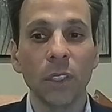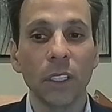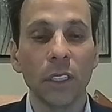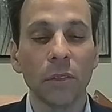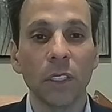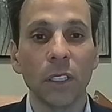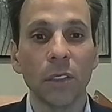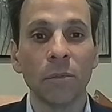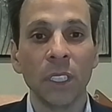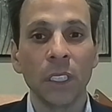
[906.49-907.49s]

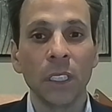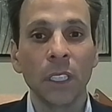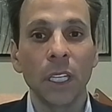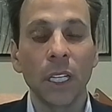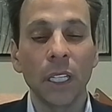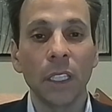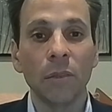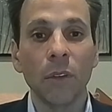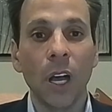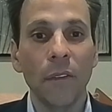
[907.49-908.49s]
they're
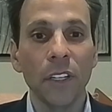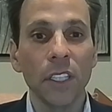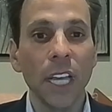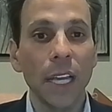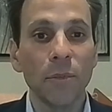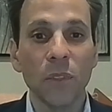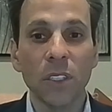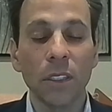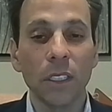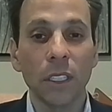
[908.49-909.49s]

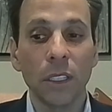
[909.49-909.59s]
oftentimes